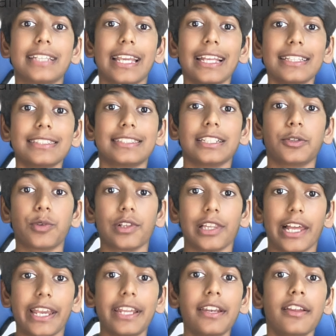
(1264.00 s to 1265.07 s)
in
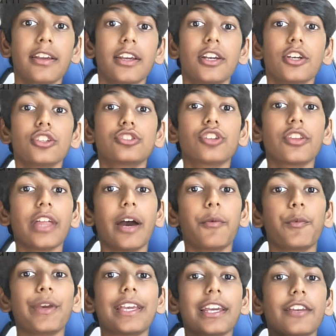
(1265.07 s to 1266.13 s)
SQLite so that
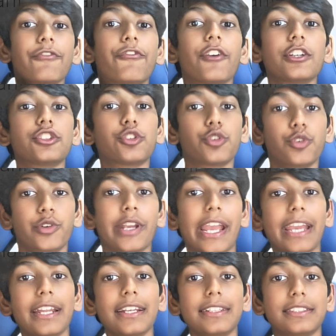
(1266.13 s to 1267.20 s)
we can first
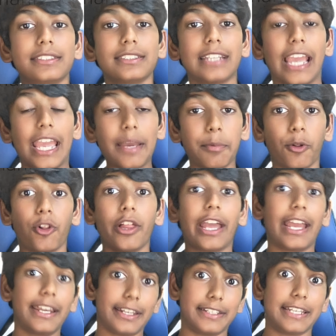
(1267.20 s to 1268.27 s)
create a table
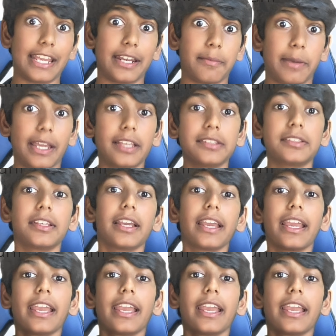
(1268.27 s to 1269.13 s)
and a database.